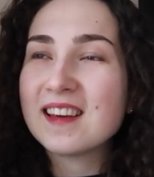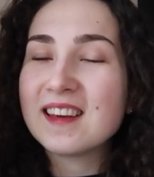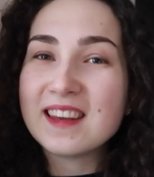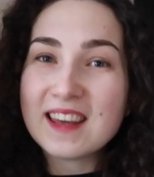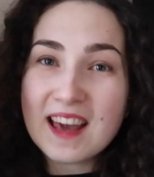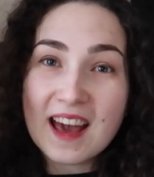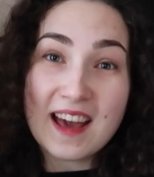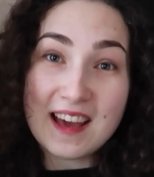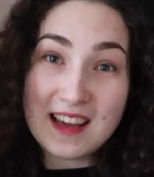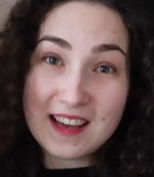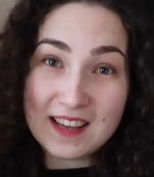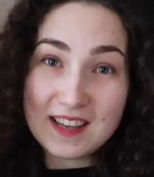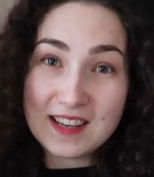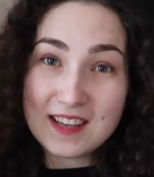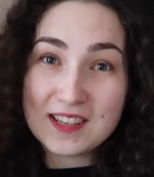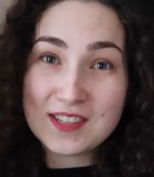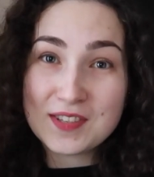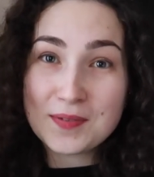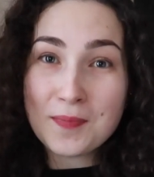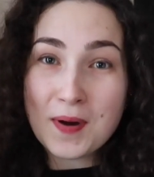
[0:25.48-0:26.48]
yeah,
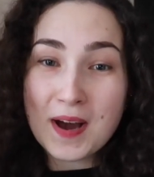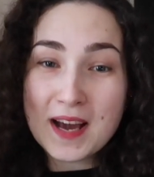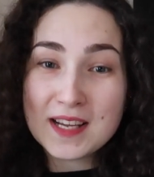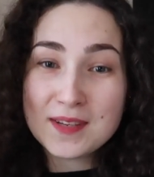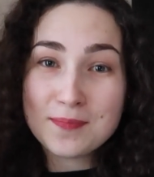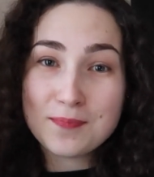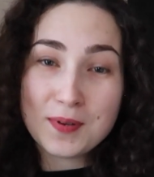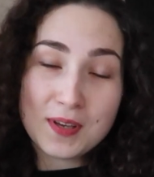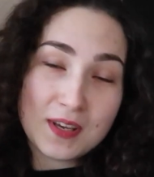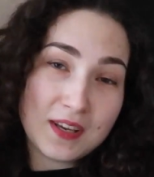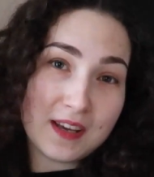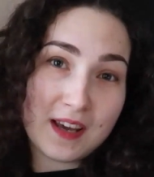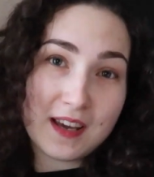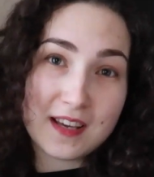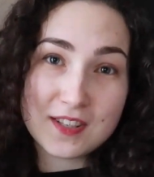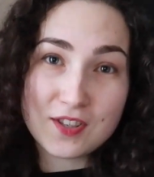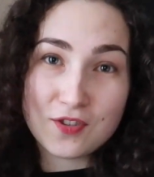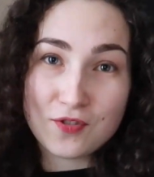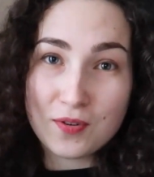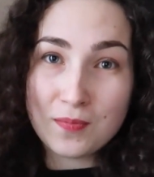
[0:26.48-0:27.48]
it might be
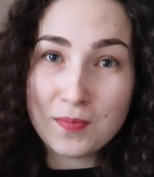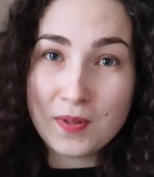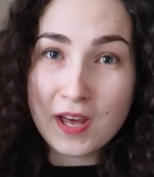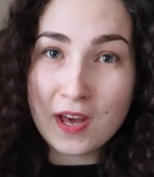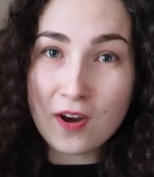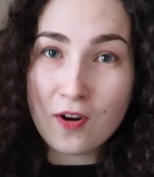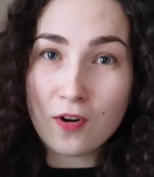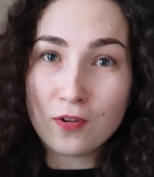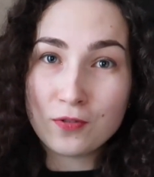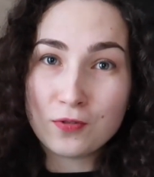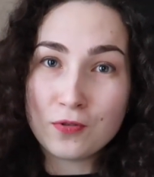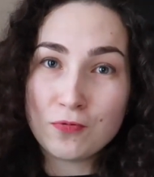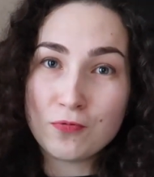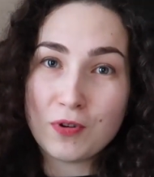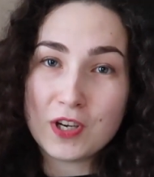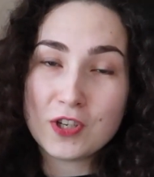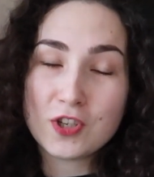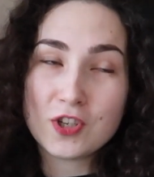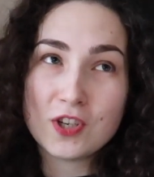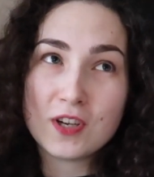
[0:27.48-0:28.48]
extremely cold in
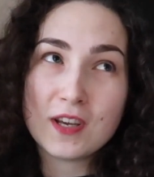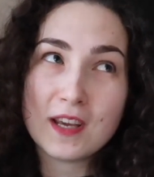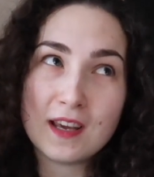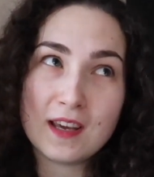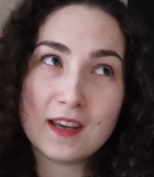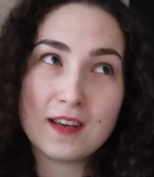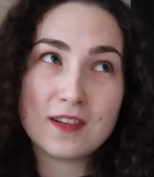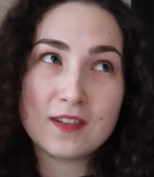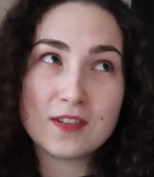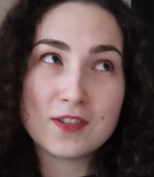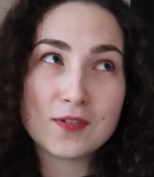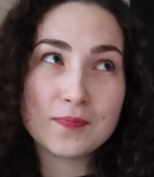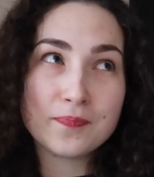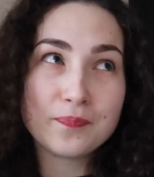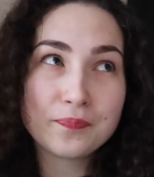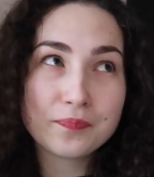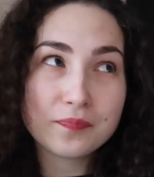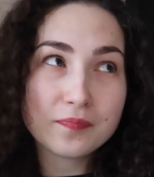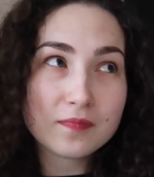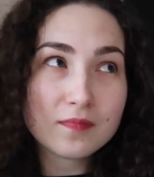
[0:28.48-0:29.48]
Russia, and
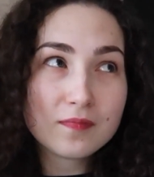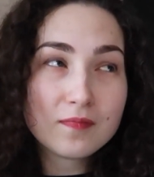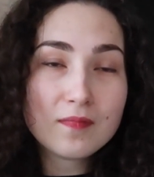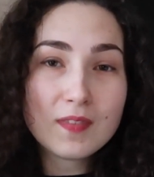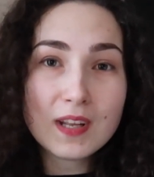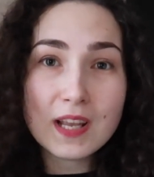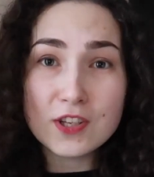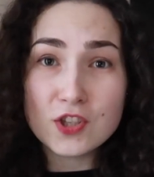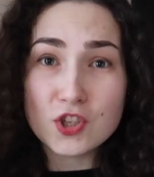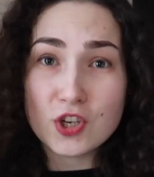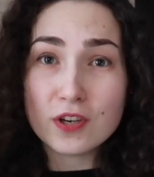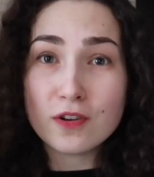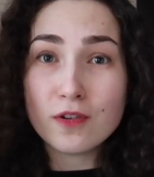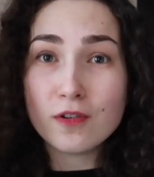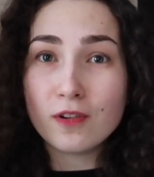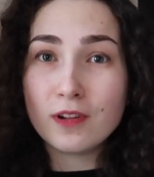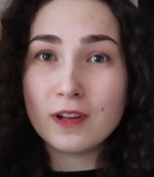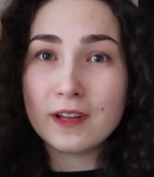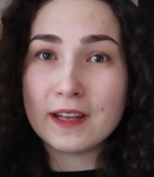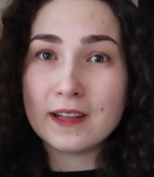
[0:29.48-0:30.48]

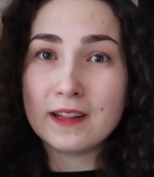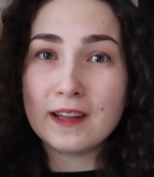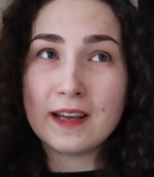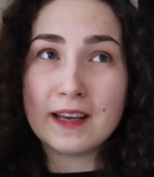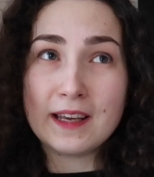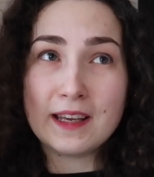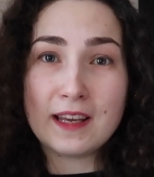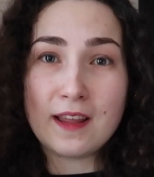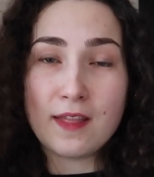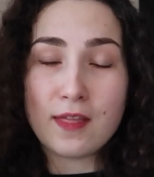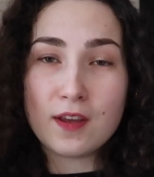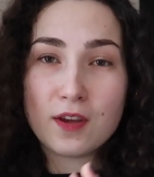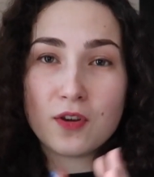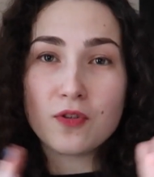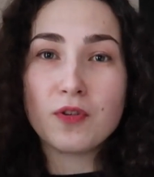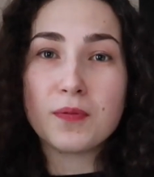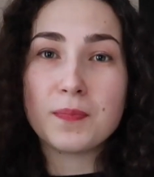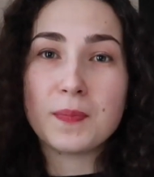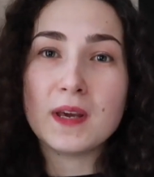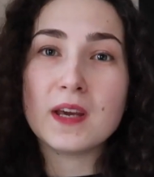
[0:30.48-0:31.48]
generally, in the
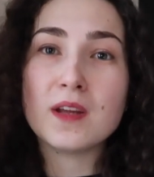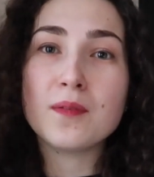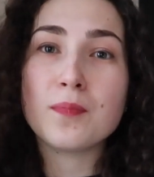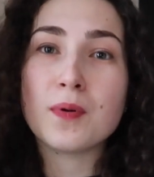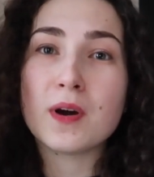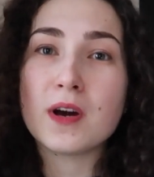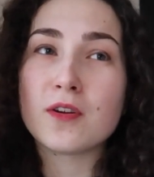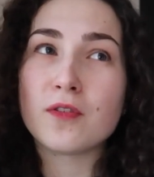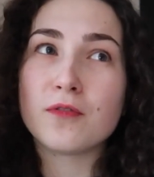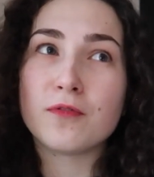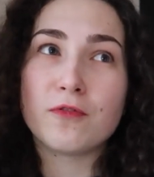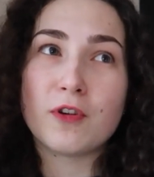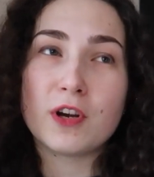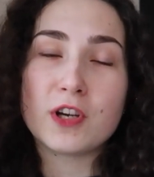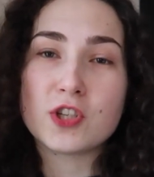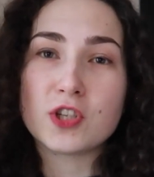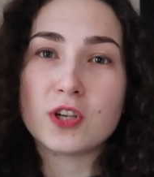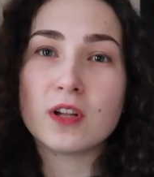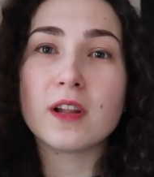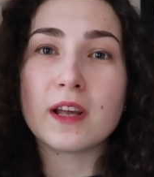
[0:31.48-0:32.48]
European part of
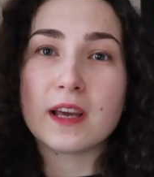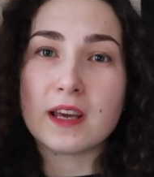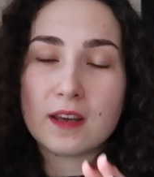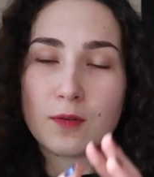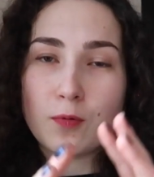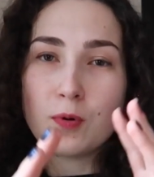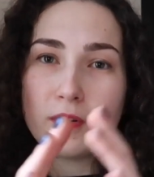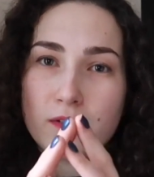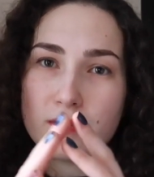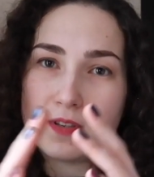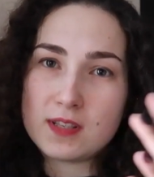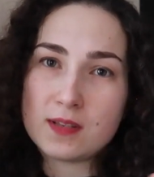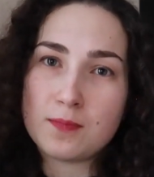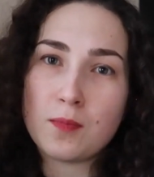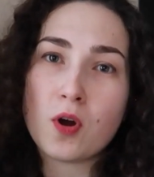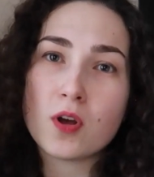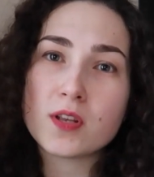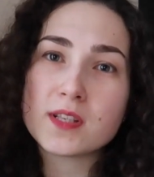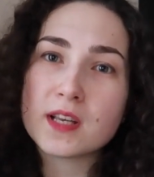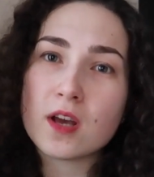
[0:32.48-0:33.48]
Russia, where is
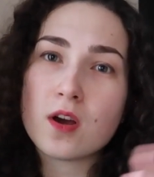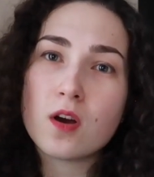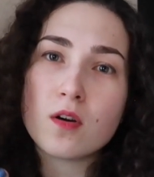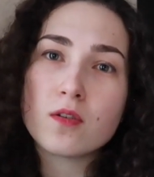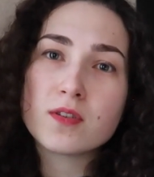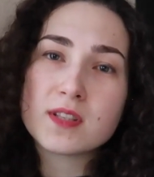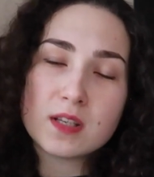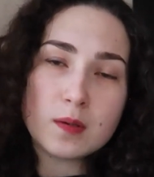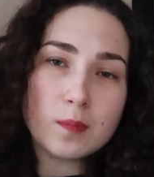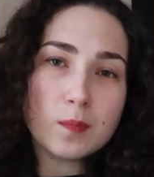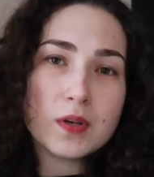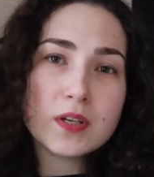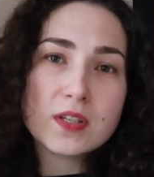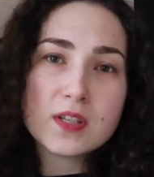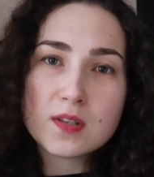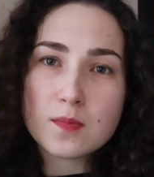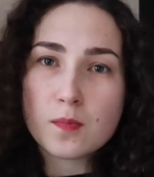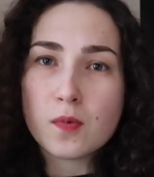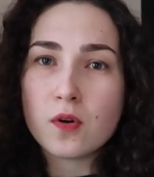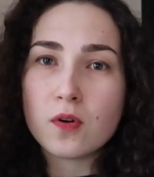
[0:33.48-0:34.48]
Moscow, St.
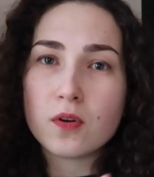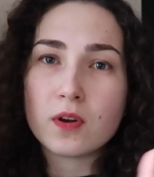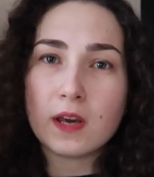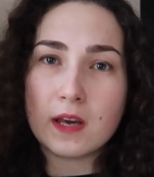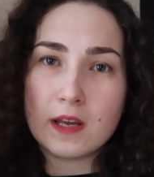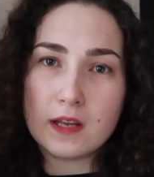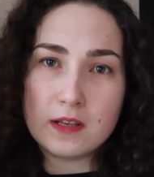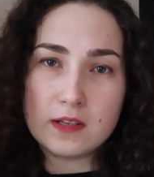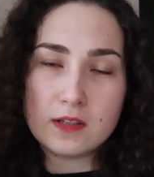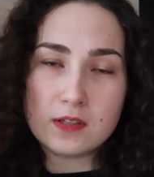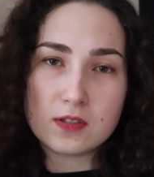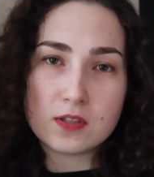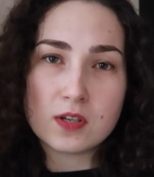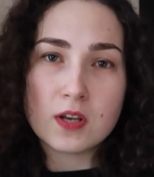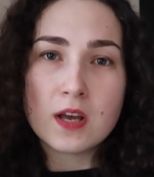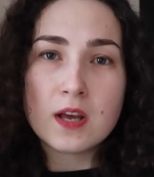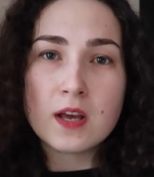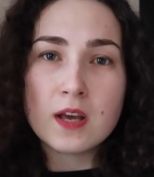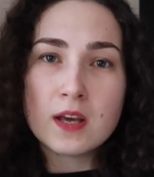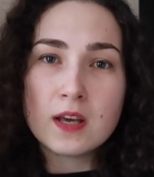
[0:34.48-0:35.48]
Petersburg, and
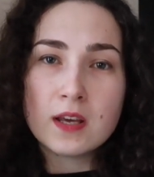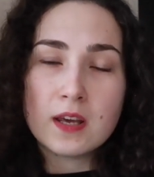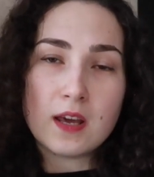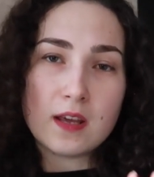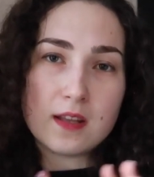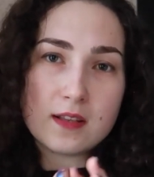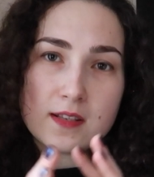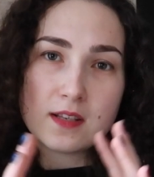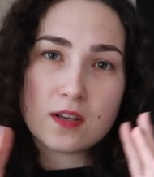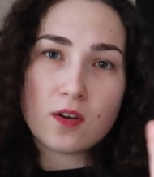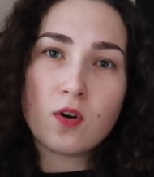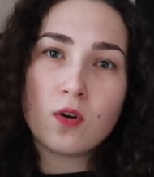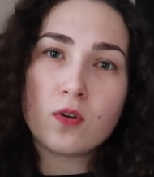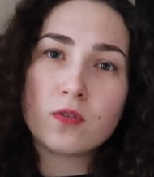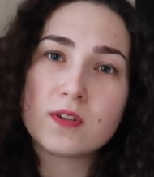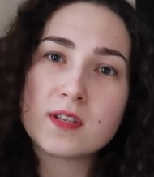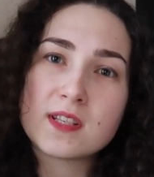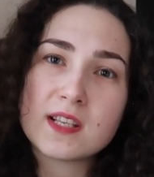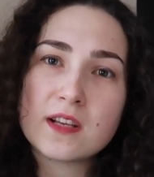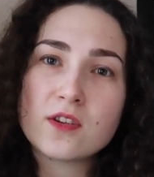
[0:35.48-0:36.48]
yeah, it's
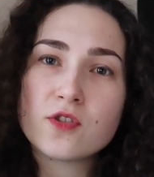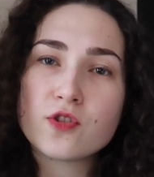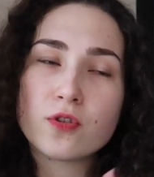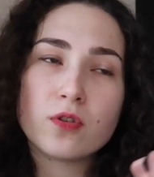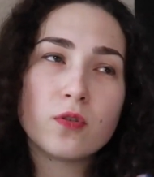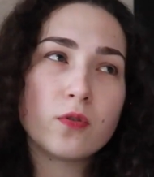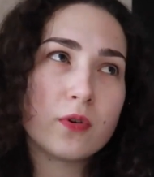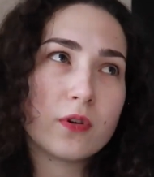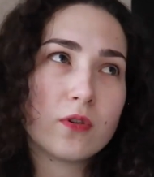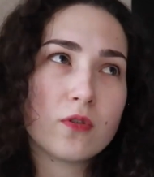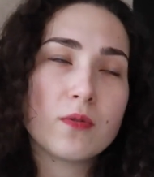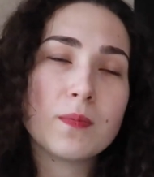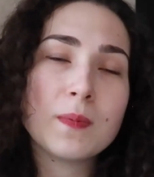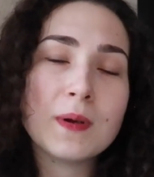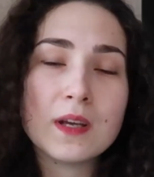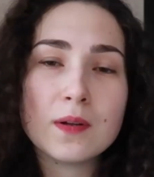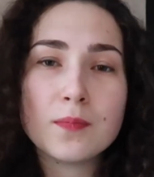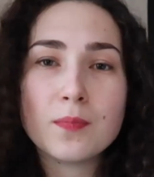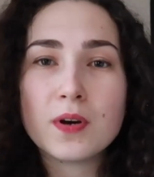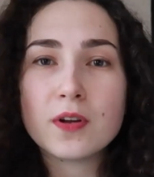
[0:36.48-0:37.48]
called Central
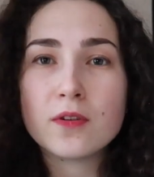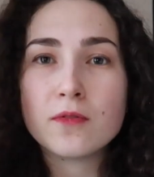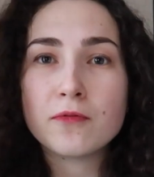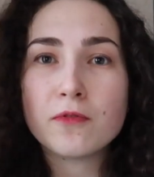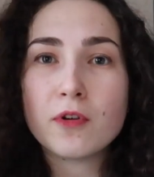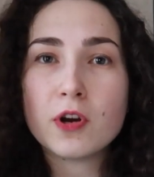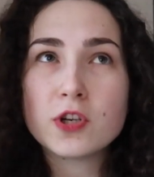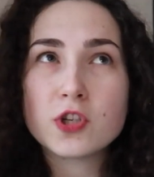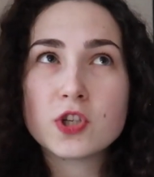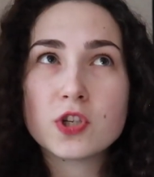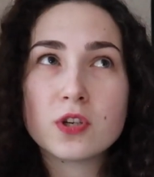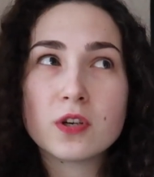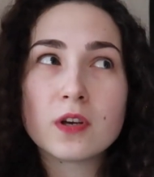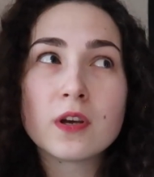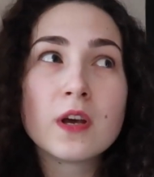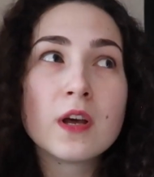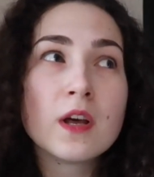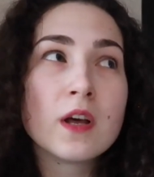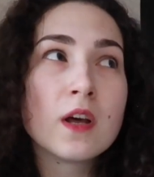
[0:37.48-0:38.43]
European part of Russia,